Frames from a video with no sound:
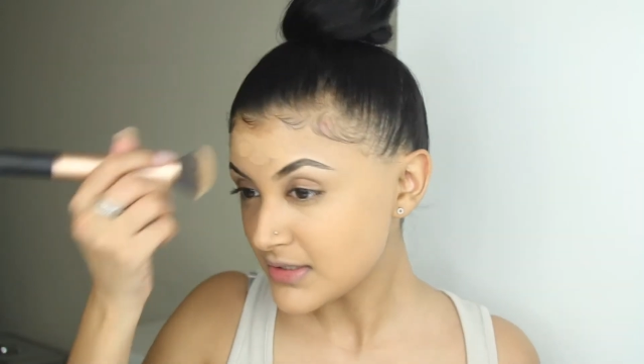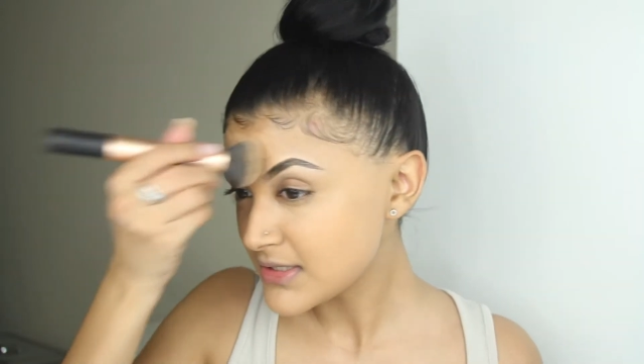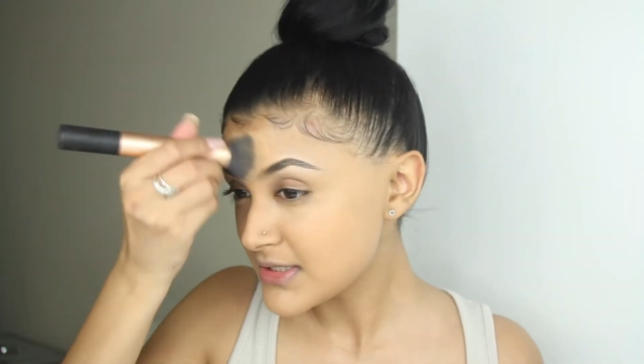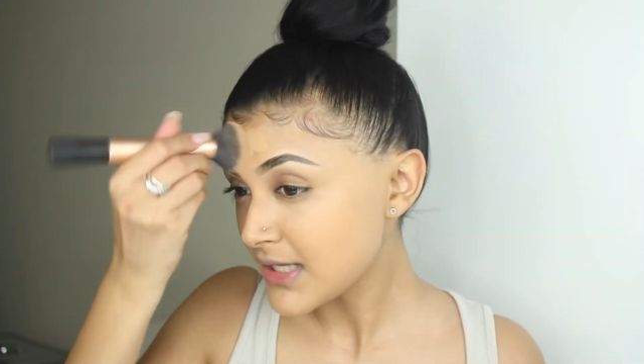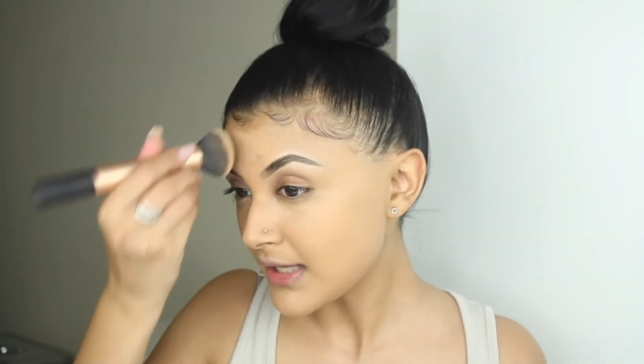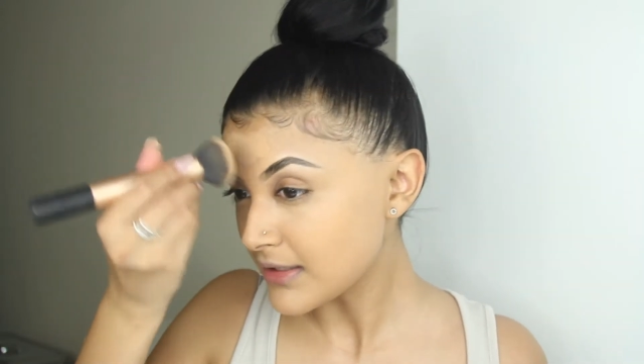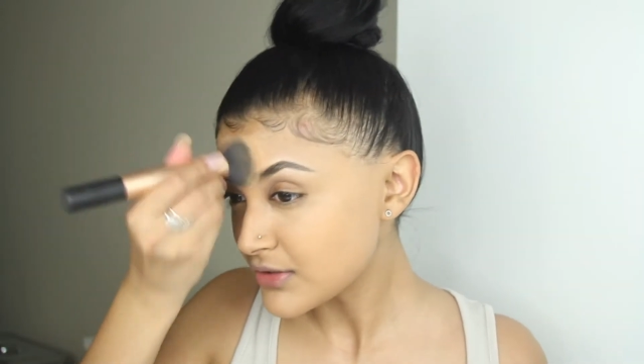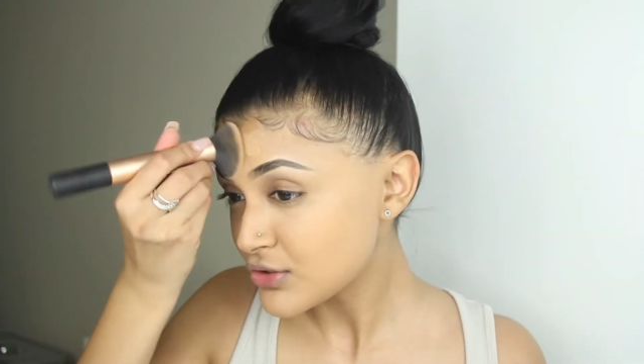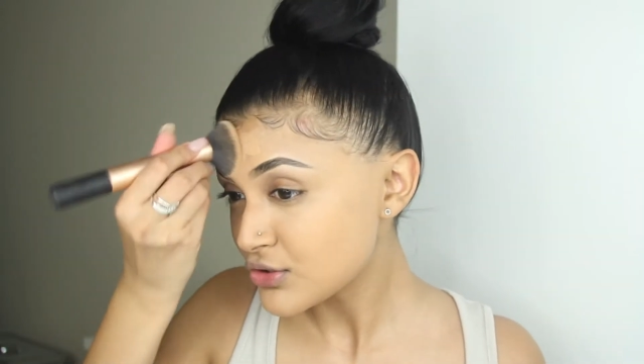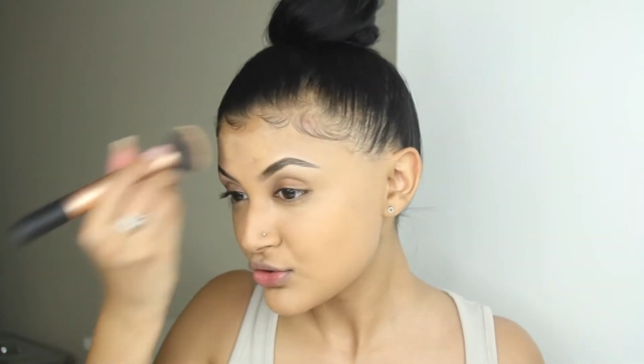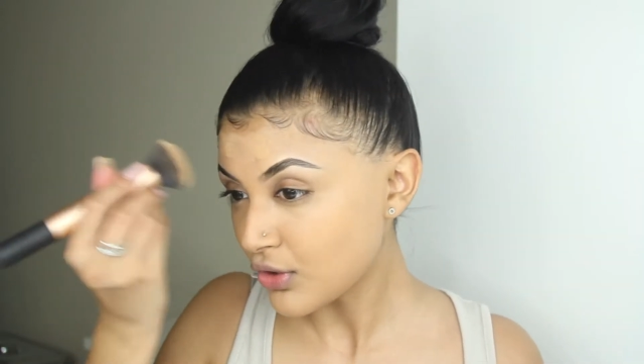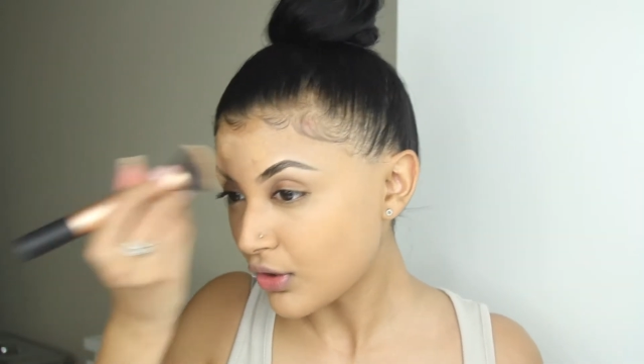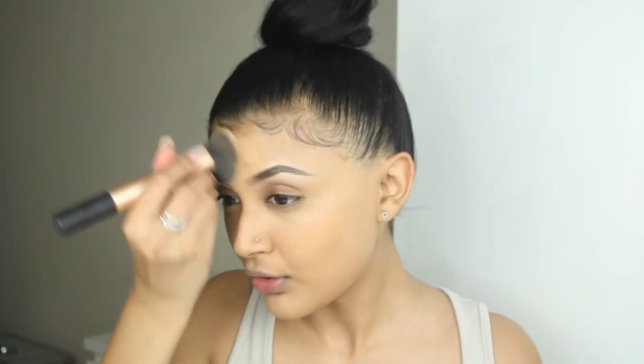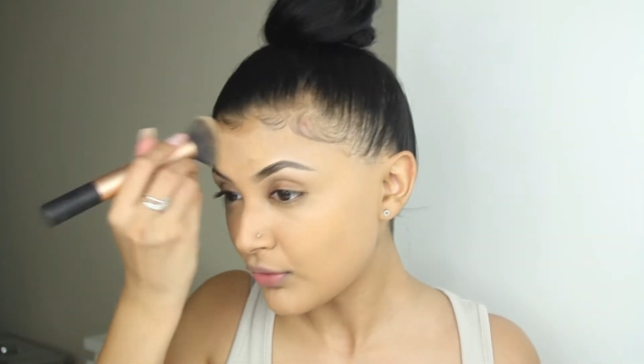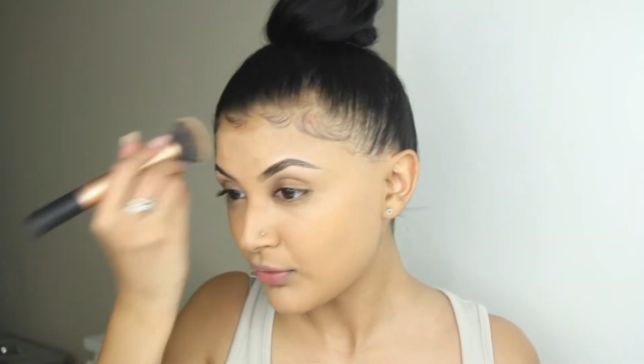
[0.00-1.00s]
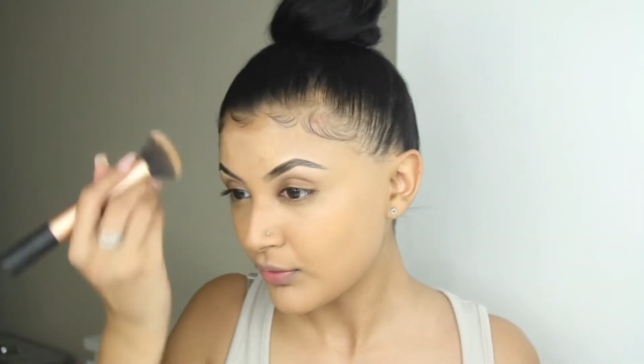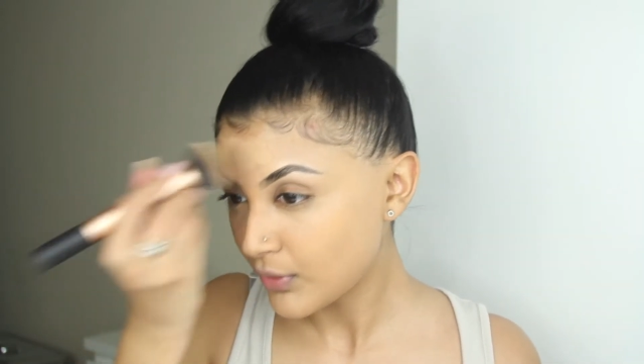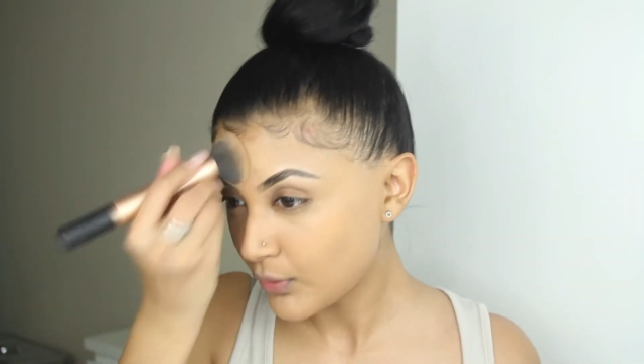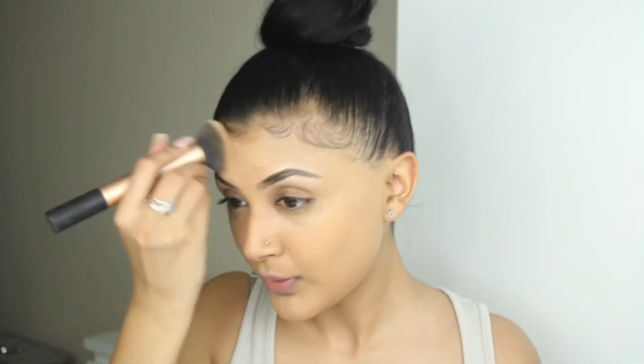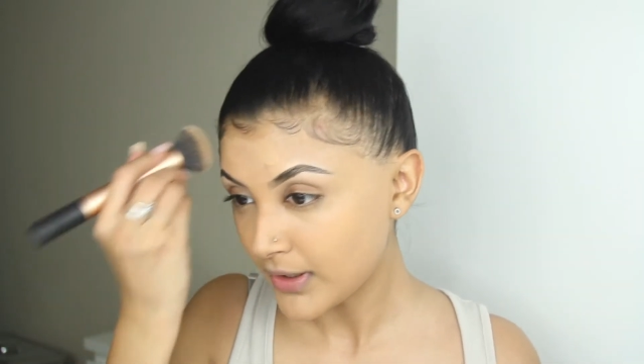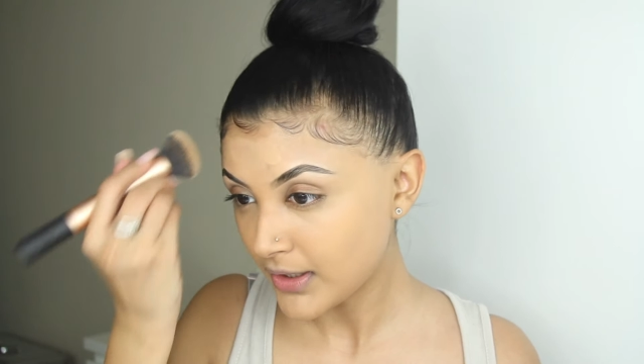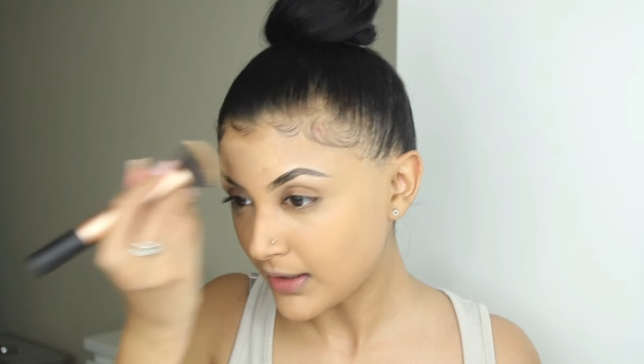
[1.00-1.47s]
sets so
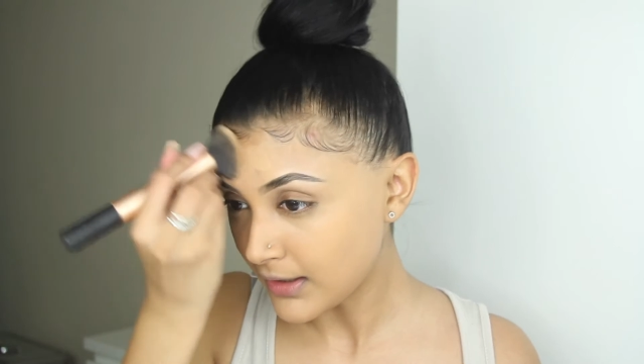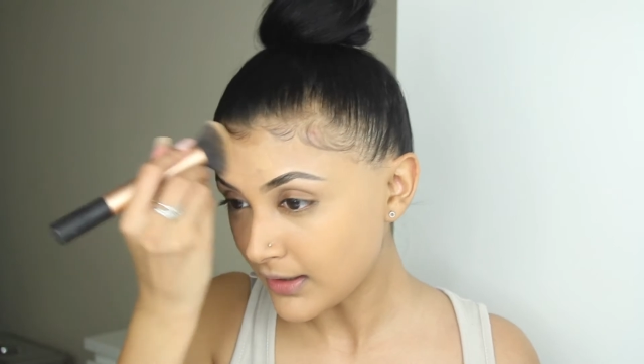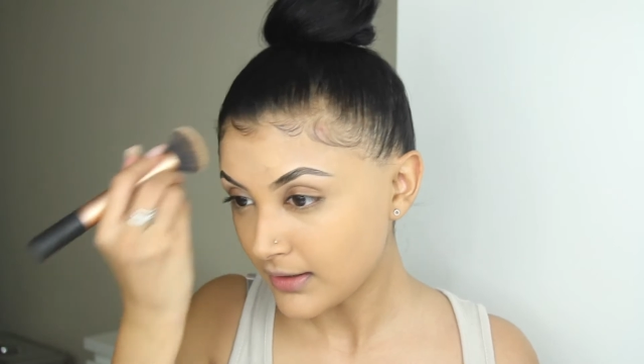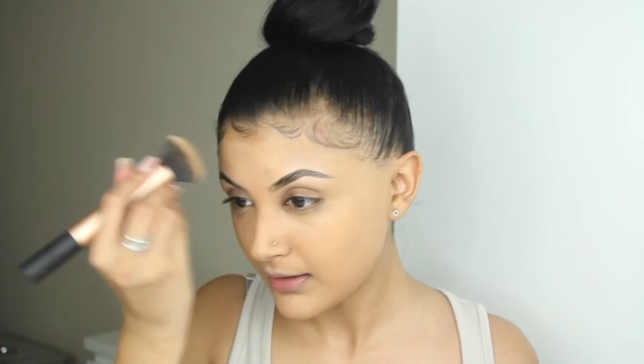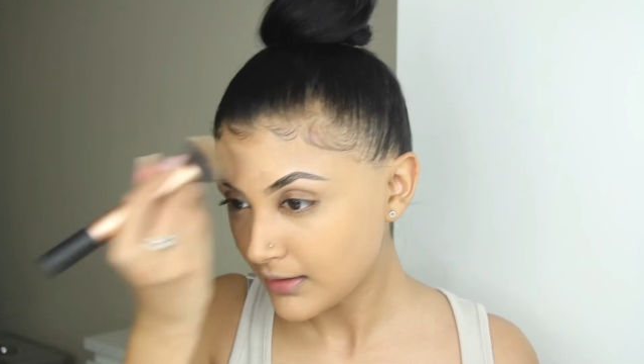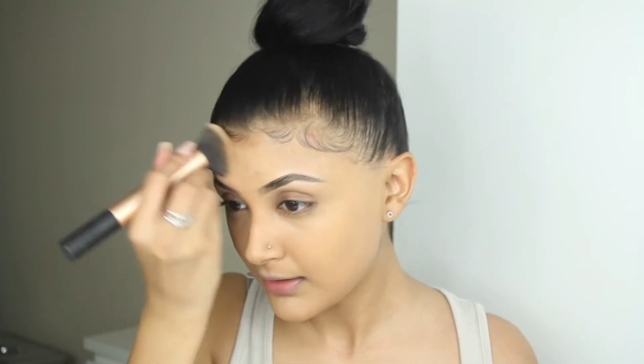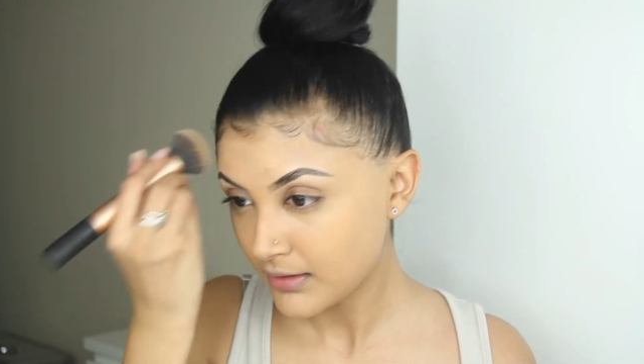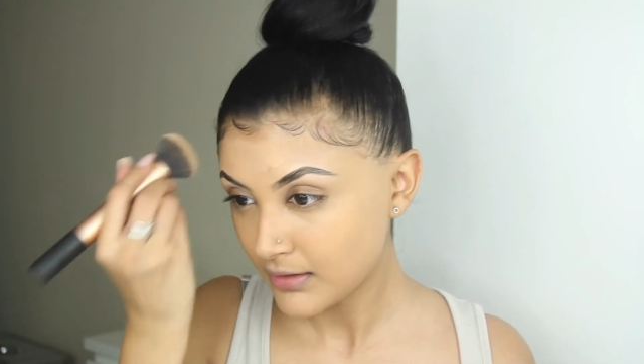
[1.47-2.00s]
quickly.